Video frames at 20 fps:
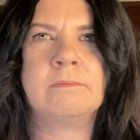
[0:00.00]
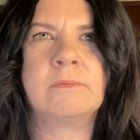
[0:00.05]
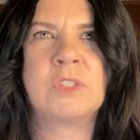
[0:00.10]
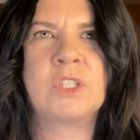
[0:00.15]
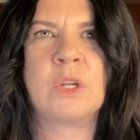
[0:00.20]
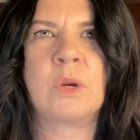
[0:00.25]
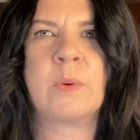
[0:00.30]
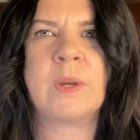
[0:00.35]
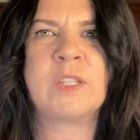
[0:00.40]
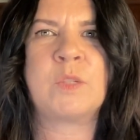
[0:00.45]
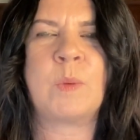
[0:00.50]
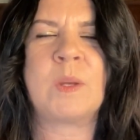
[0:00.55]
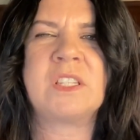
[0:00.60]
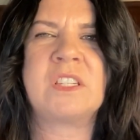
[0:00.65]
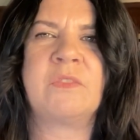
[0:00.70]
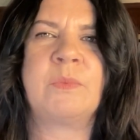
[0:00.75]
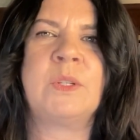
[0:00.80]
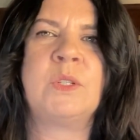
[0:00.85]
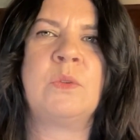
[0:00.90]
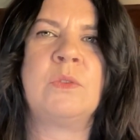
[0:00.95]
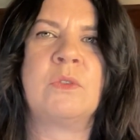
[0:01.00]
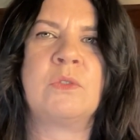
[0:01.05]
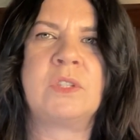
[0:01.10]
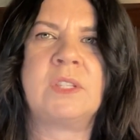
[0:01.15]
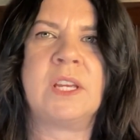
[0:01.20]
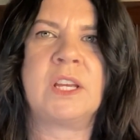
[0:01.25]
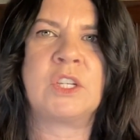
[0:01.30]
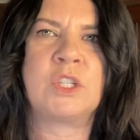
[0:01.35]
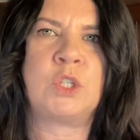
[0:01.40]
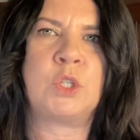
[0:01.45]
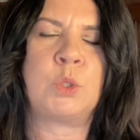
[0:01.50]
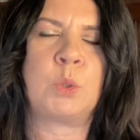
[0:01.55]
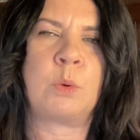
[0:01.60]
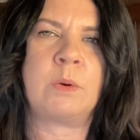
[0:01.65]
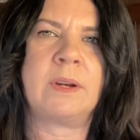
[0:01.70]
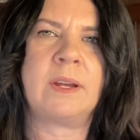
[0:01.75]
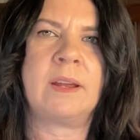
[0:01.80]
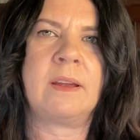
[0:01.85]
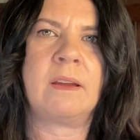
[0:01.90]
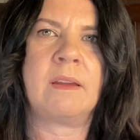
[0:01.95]
So it's best if we do those things
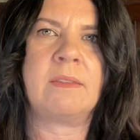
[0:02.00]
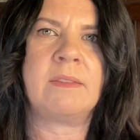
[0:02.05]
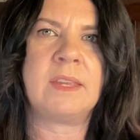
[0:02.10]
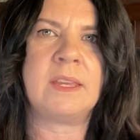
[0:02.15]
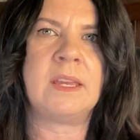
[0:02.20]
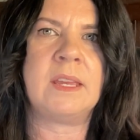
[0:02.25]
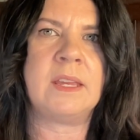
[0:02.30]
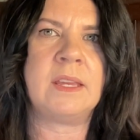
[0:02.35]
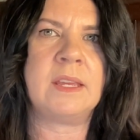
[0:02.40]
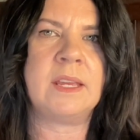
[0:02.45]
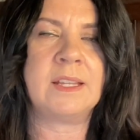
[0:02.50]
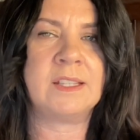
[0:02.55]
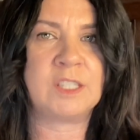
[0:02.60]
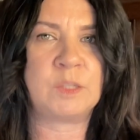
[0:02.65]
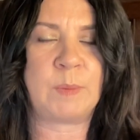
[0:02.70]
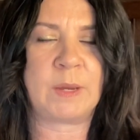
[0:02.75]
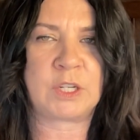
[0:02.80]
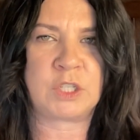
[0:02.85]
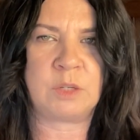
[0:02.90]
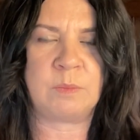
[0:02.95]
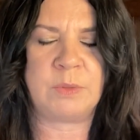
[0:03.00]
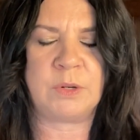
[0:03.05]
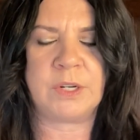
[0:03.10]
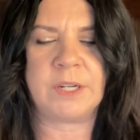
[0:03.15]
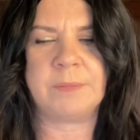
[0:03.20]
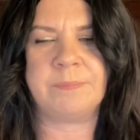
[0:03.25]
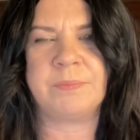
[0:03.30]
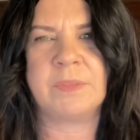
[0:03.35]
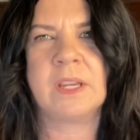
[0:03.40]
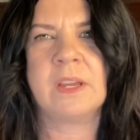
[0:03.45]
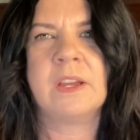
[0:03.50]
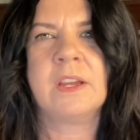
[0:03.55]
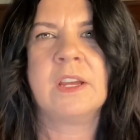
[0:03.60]
during the inspection period.